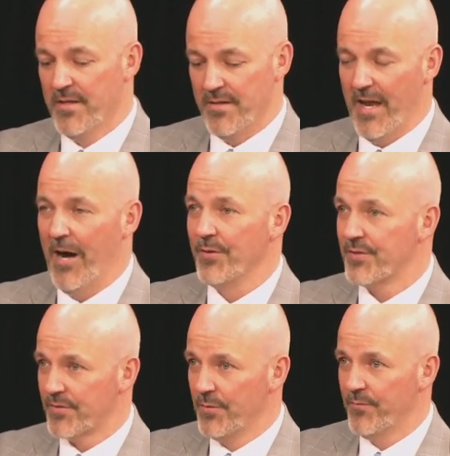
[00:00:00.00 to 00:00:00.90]
Now it's
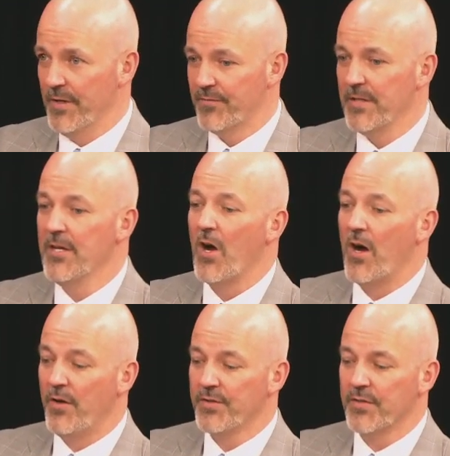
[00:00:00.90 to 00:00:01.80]
250.
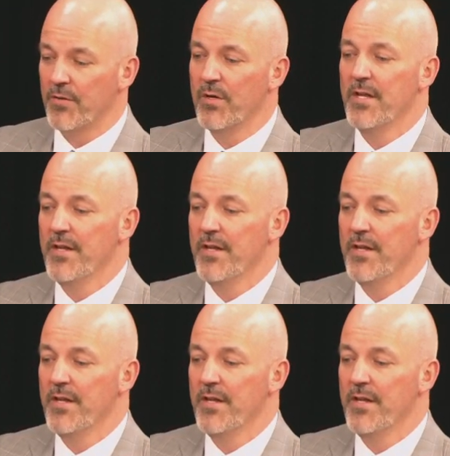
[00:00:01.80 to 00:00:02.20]
Also,